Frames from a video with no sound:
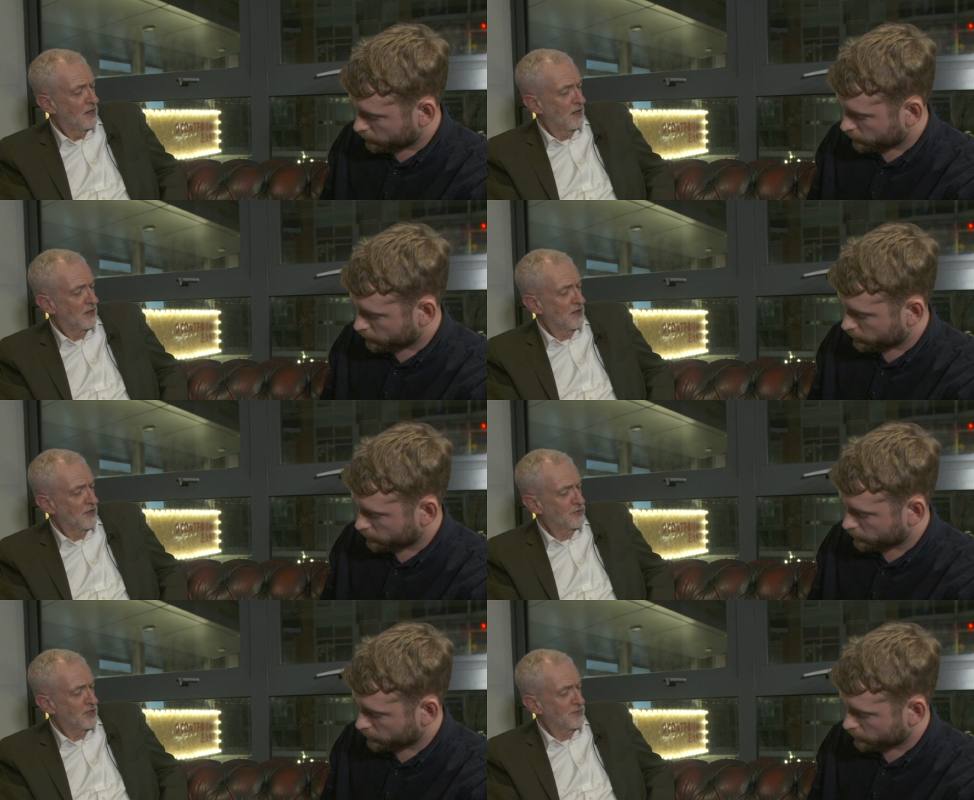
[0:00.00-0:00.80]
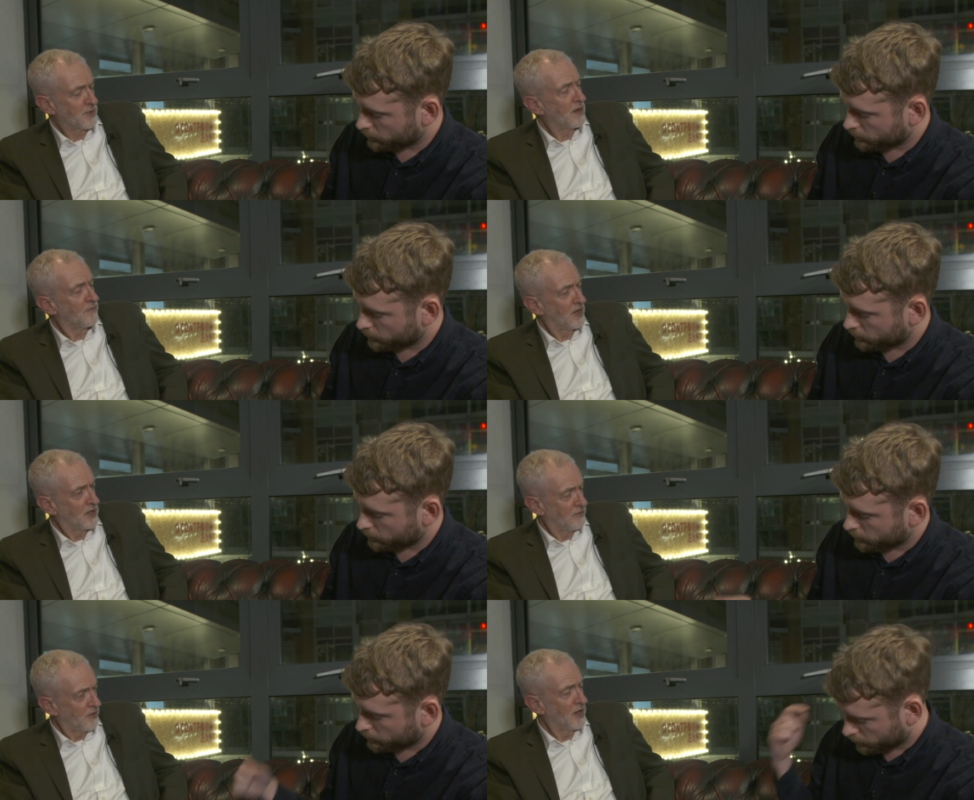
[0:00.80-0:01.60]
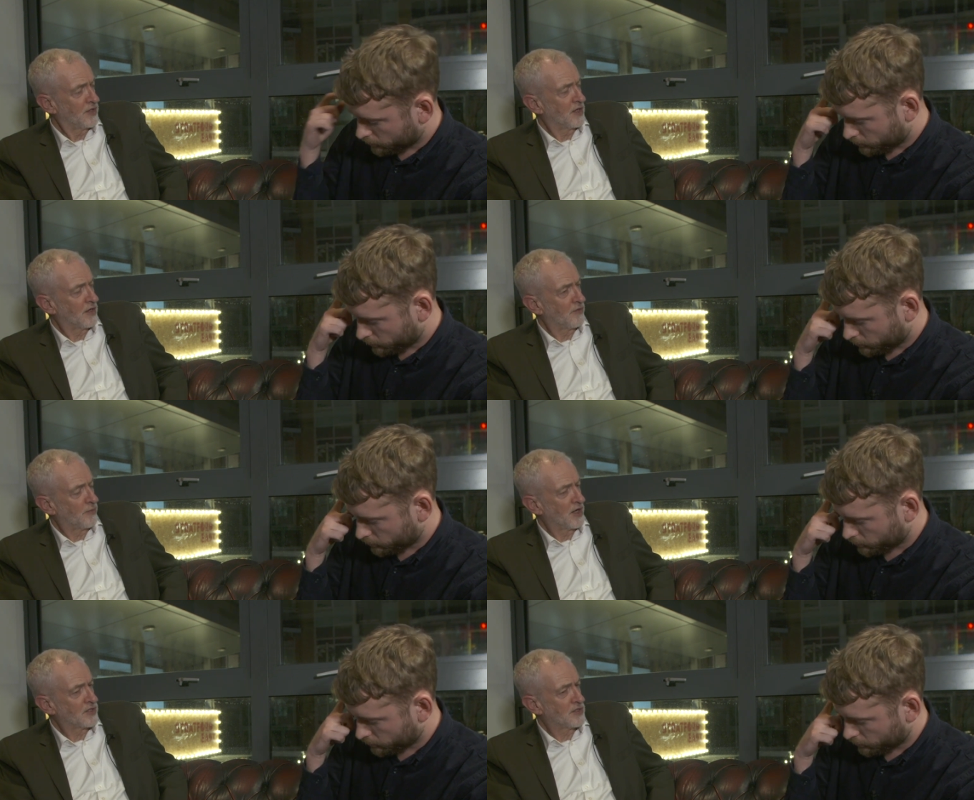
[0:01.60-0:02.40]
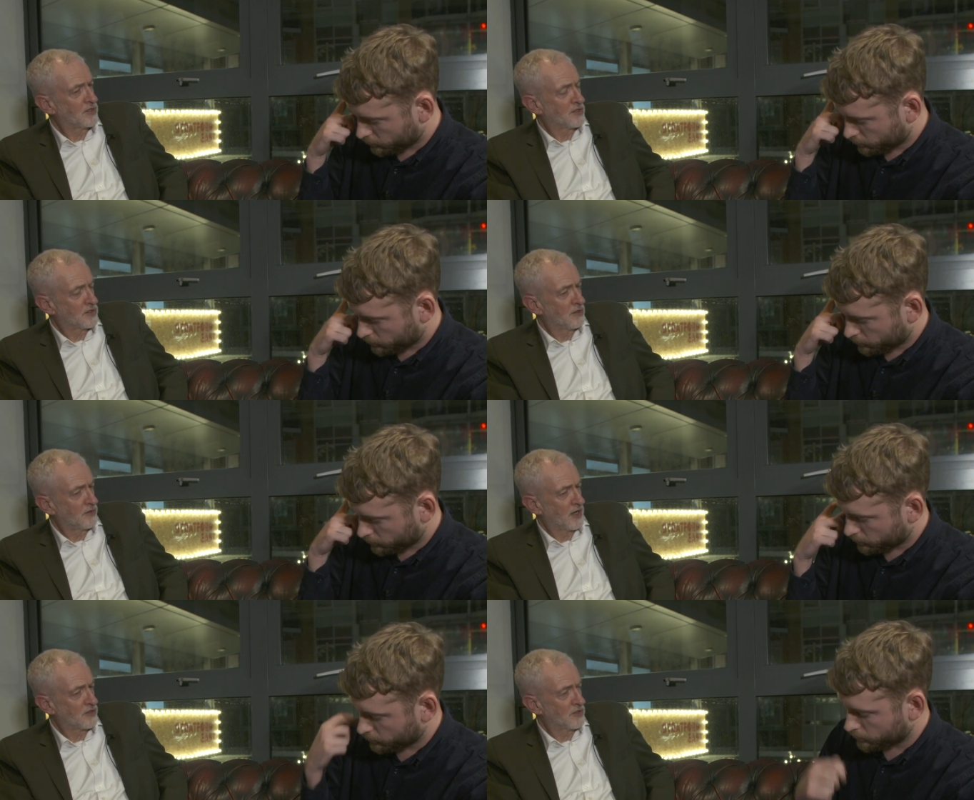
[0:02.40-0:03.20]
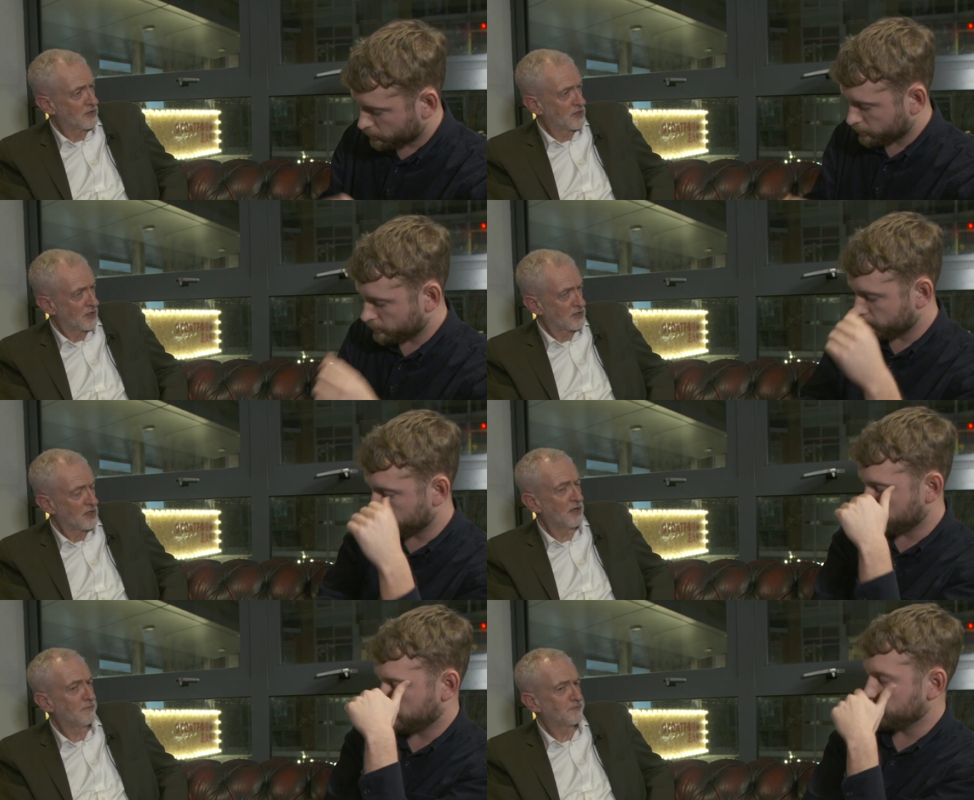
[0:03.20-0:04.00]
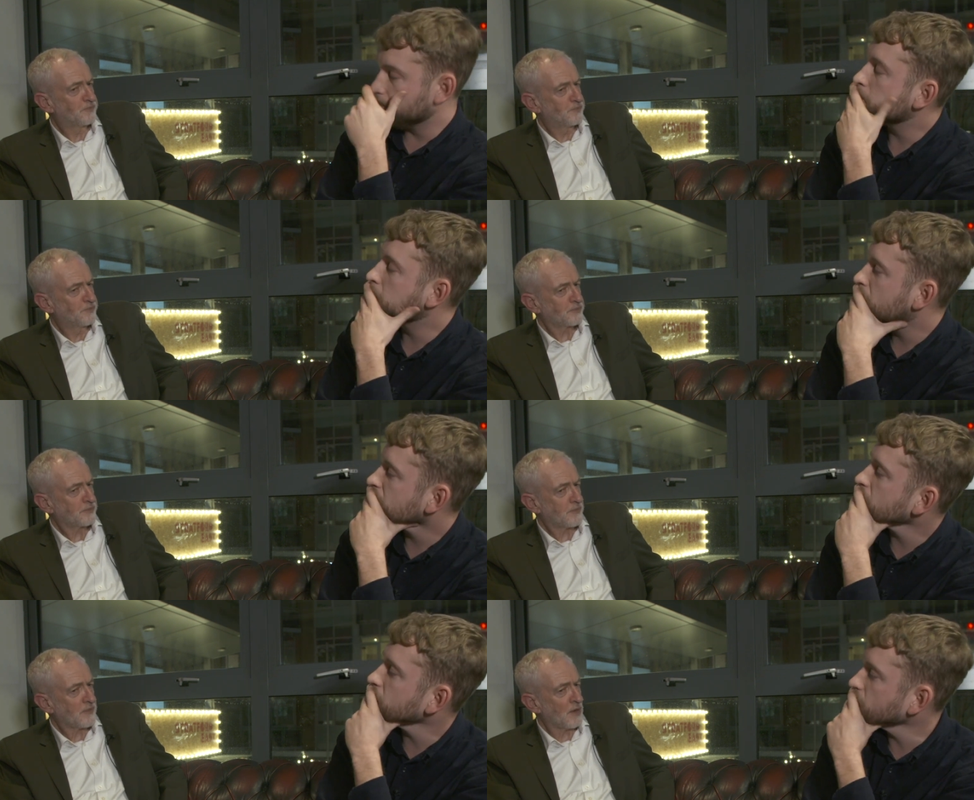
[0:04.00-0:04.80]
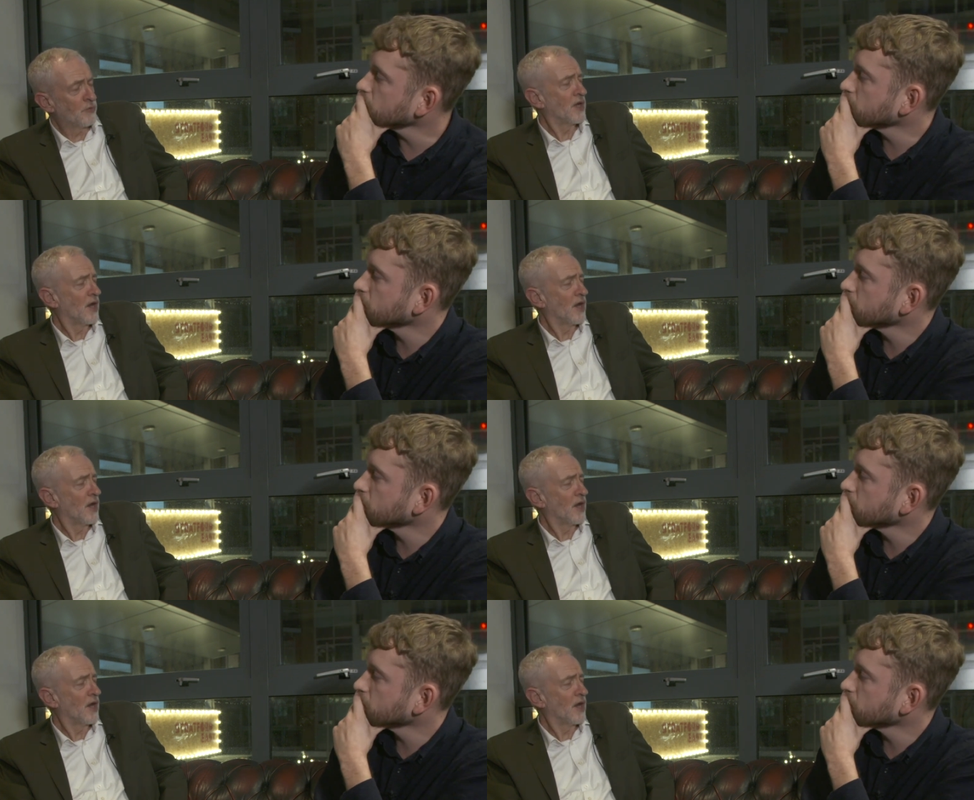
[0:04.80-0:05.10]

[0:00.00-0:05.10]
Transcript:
Speaker 1: Our country has become very divided over Brexit since two thousand sixteen. We